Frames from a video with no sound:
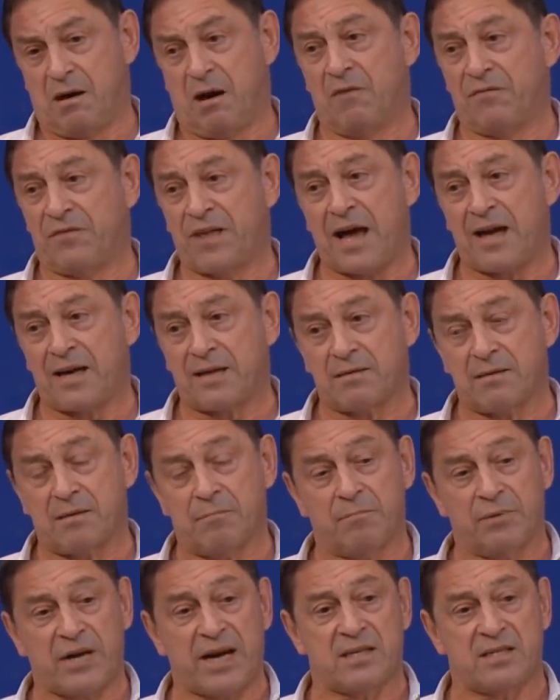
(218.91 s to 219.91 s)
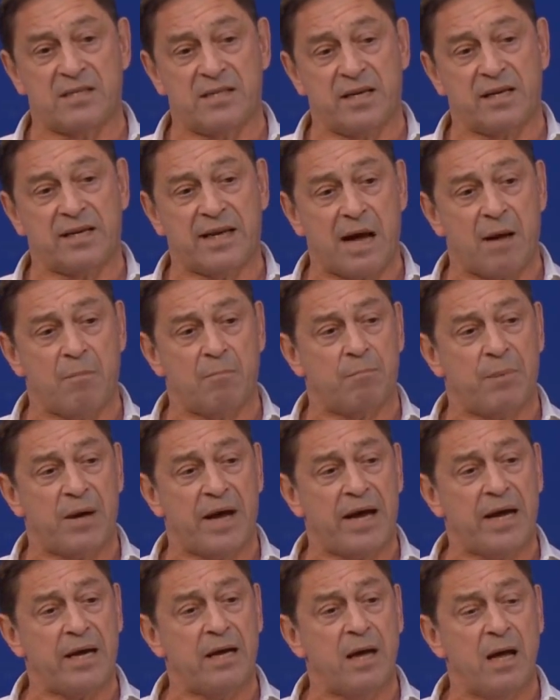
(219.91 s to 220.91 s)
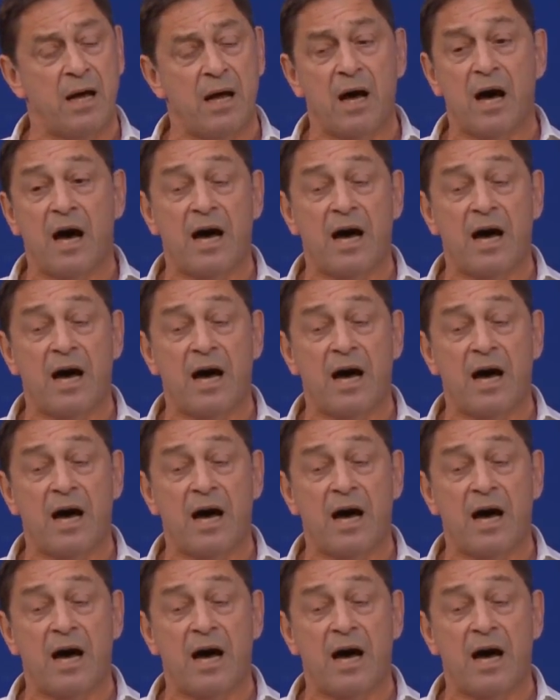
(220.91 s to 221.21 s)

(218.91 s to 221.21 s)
of that Brexit campaign